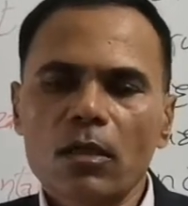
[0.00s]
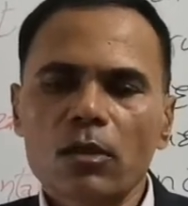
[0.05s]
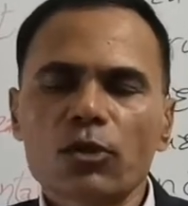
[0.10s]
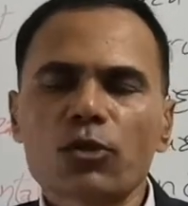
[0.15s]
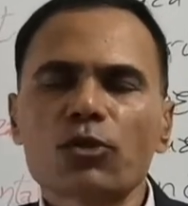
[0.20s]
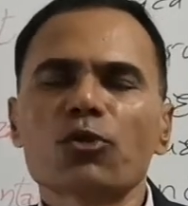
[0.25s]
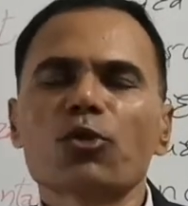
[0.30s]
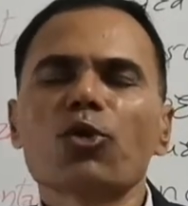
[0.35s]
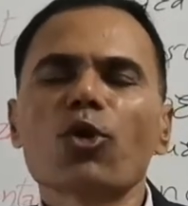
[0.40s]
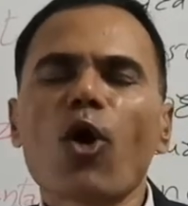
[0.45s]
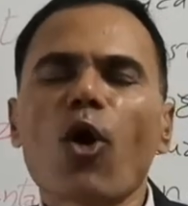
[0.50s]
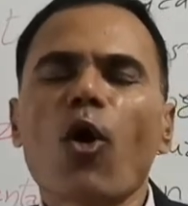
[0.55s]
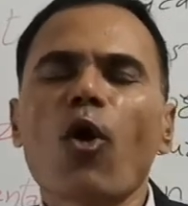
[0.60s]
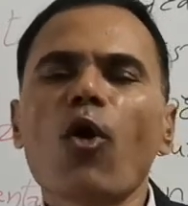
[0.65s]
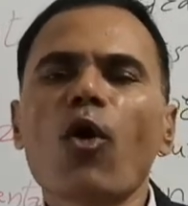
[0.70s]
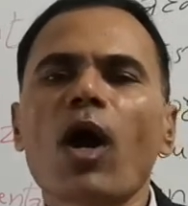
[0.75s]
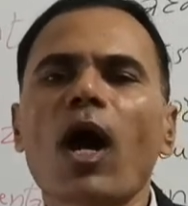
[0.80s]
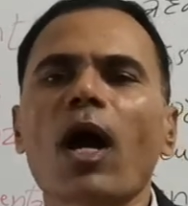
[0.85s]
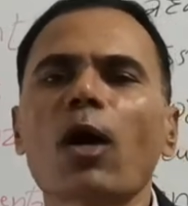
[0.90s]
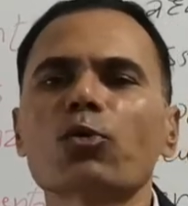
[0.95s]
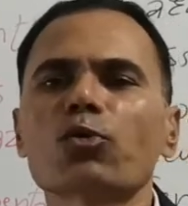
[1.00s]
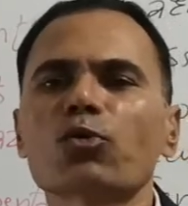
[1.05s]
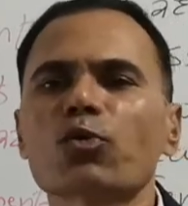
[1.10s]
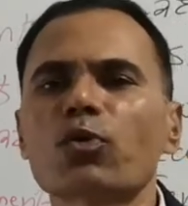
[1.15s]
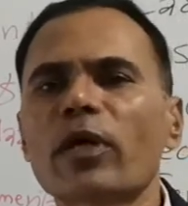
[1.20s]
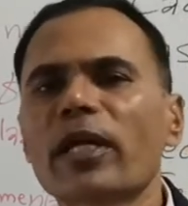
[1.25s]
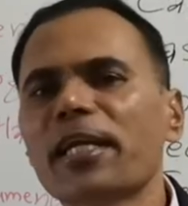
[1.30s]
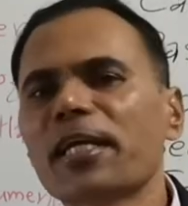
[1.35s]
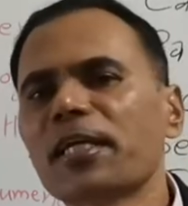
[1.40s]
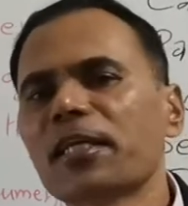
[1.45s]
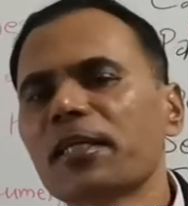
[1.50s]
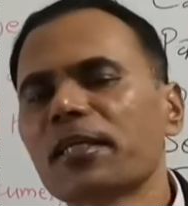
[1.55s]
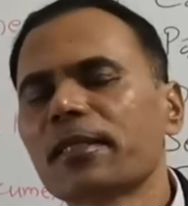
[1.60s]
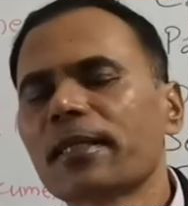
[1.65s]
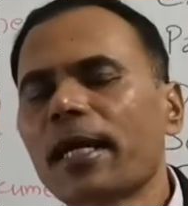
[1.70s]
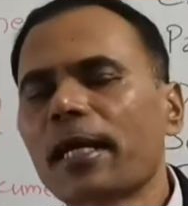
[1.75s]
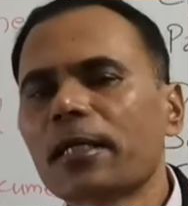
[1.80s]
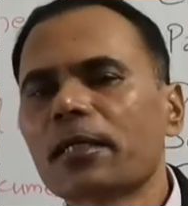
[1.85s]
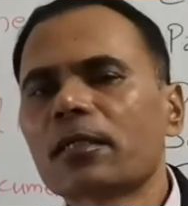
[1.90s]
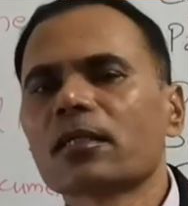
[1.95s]
should know how to clean
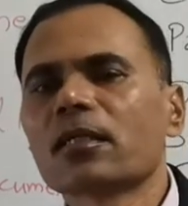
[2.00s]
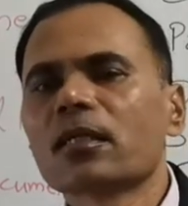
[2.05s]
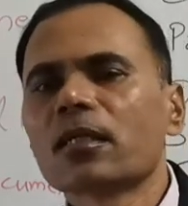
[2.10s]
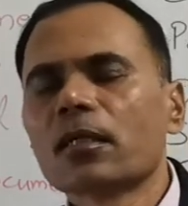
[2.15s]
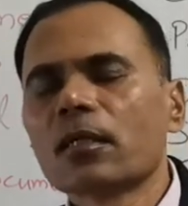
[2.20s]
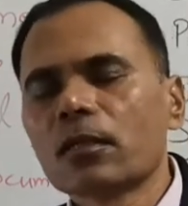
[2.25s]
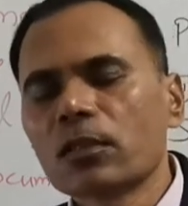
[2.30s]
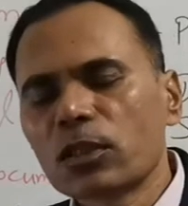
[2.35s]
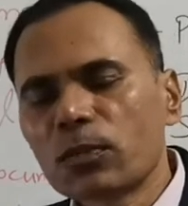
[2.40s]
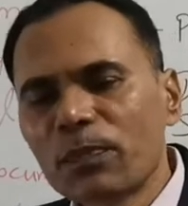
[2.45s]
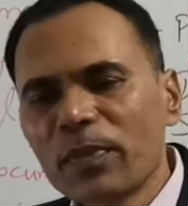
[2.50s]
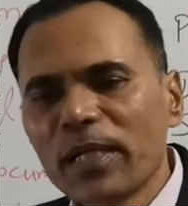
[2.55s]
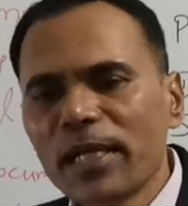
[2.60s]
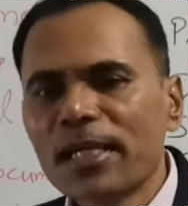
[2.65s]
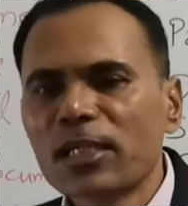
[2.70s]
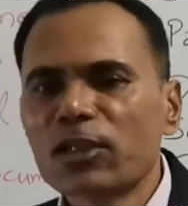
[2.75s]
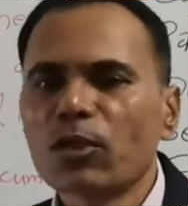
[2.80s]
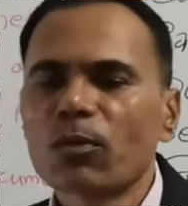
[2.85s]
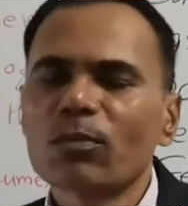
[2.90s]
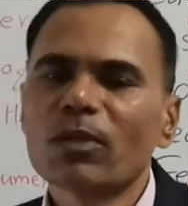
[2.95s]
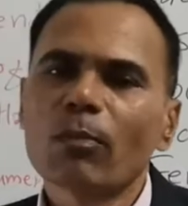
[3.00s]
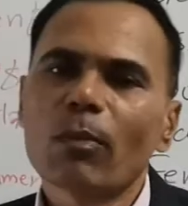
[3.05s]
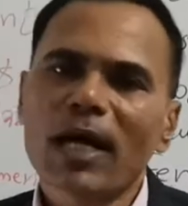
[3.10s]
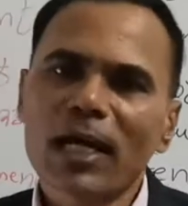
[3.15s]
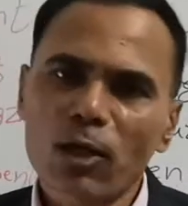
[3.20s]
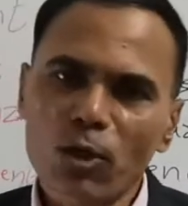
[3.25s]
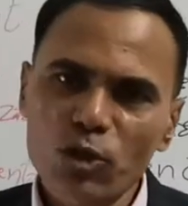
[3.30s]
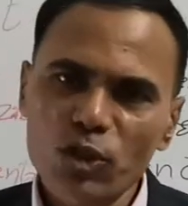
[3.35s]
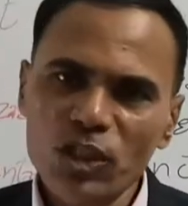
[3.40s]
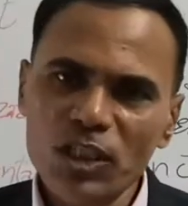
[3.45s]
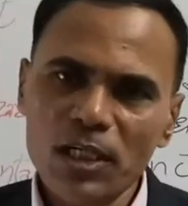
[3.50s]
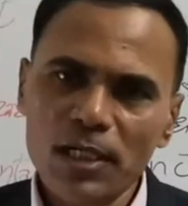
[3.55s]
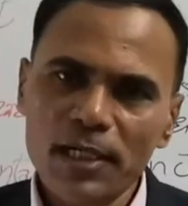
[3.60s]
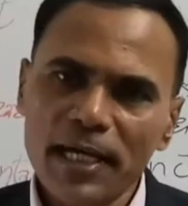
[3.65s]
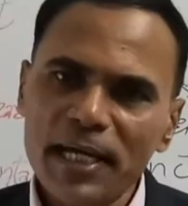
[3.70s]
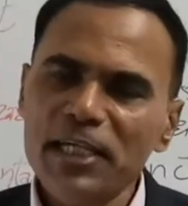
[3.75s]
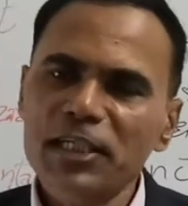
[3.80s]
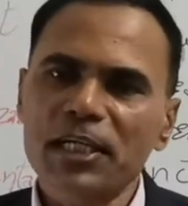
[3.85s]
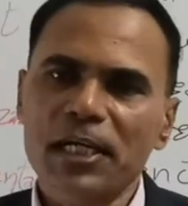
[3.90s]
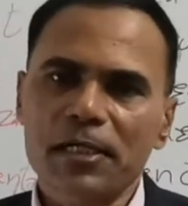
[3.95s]
that spillage of the biological
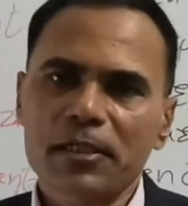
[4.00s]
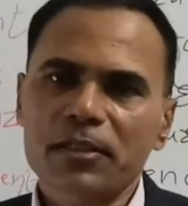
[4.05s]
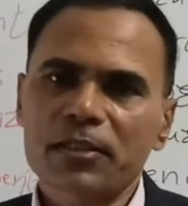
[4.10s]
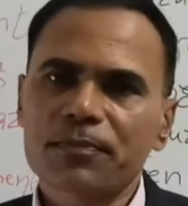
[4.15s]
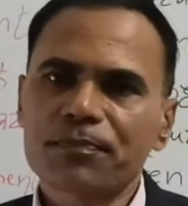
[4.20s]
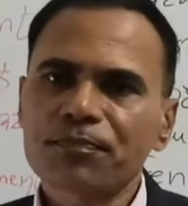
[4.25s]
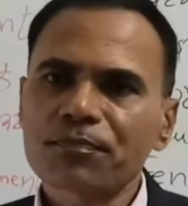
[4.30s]
agents.